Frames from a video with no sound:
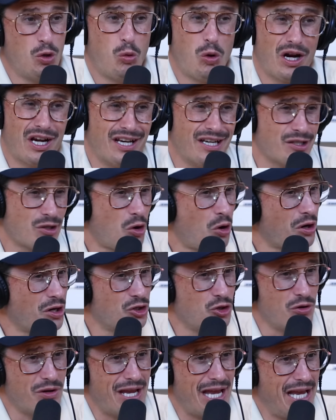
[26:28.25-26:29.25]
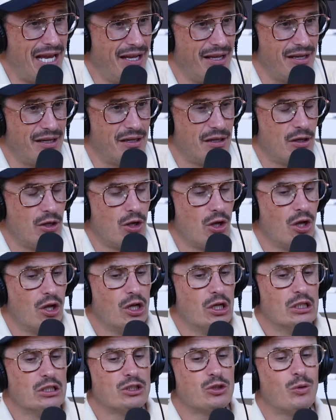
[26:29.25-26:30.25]
you're working as hard as you can.
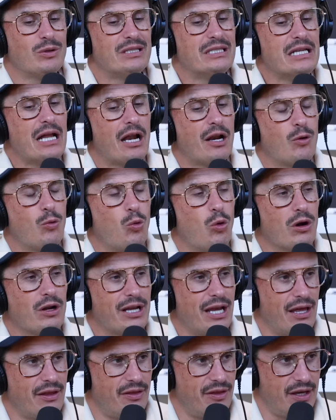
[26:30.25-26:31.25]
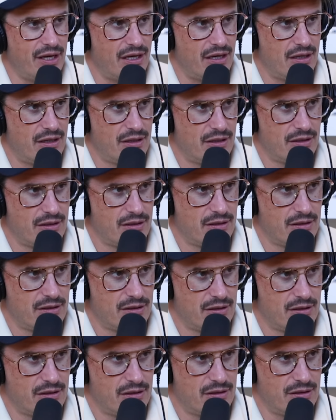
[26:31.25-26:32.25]
So it's not a work ethic,
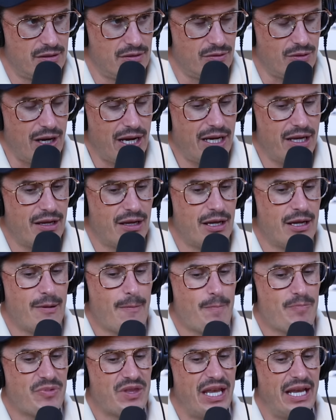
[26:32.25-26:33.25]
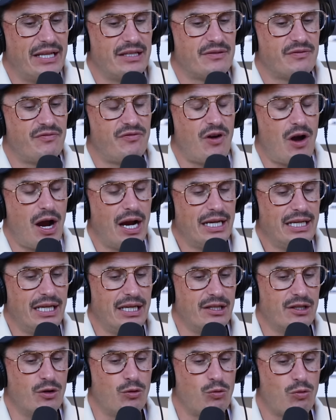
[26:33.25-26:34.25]
right? It's
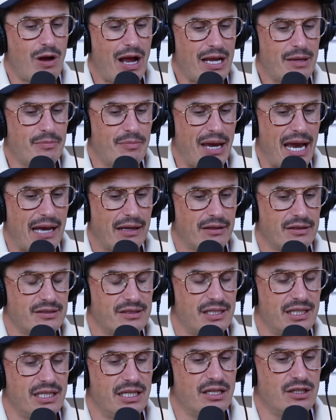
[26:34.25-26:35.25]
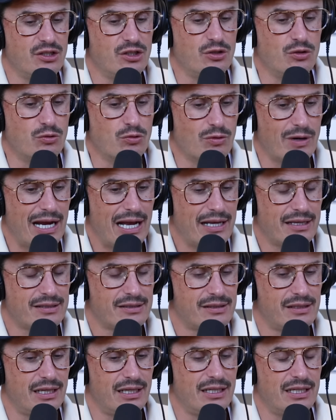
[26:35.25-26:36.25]
finding the right balance to get you
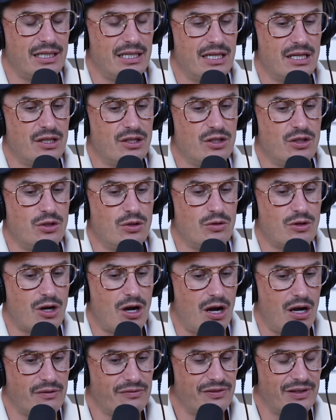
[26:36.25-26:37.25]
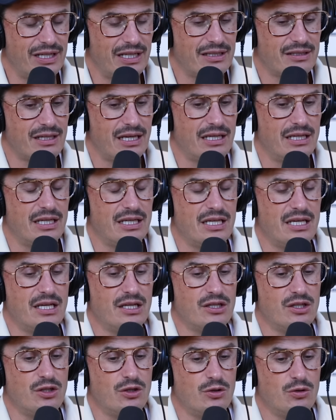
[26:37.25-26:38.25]
rest and to get you confidence and to
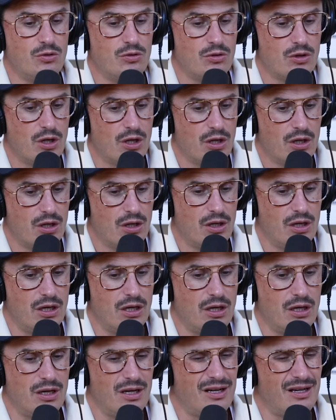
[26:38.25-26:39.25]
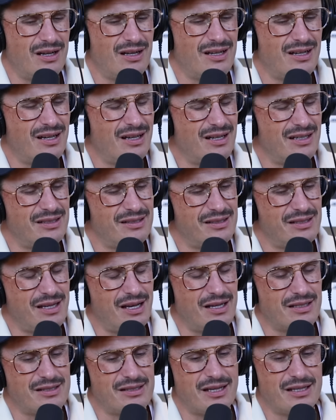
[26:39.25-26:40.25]
get you a, a, a,
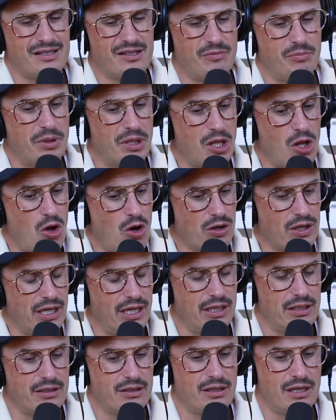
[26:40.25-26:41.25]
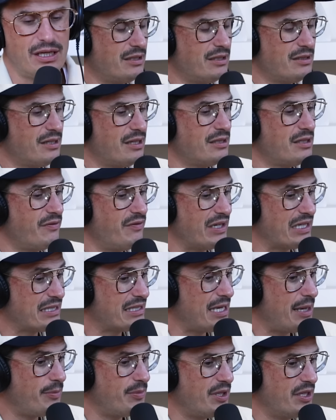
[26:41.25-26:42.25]
a sense of belonging a sense of
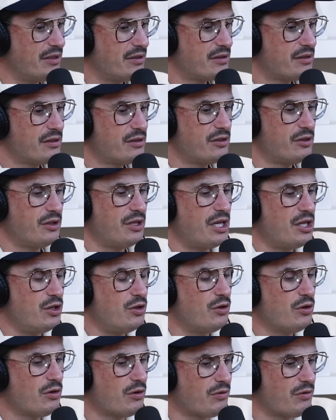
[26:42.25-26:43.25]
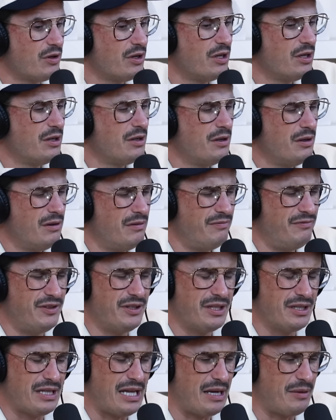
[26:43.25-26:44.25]
acceptance so that you're
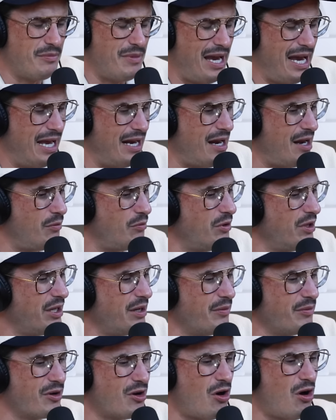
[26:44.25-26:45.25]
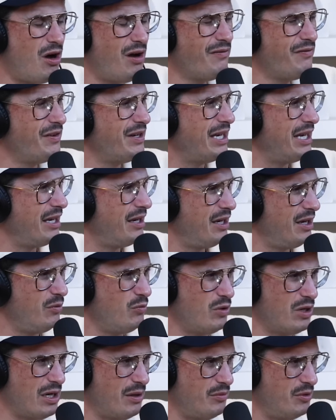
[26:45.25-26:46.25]
feeling like, man, I really am confident
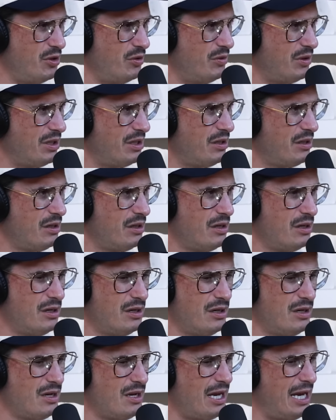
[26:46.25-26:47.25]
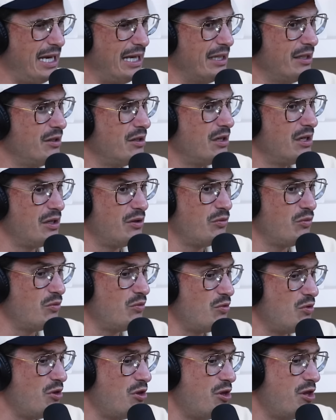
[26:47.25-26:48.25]
in what I'm doing. Yep. And
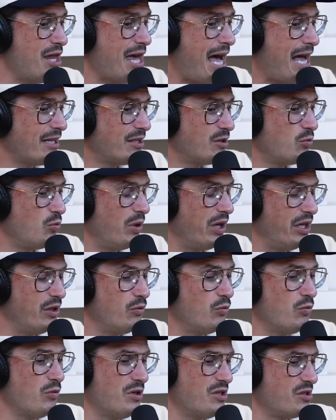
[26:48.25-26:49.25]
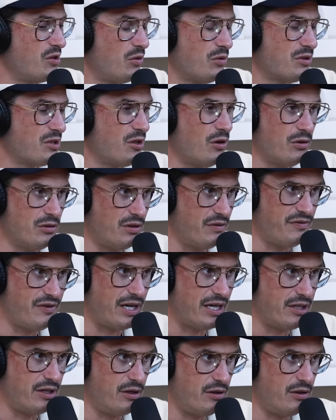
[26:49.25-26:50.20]
that's when results don't define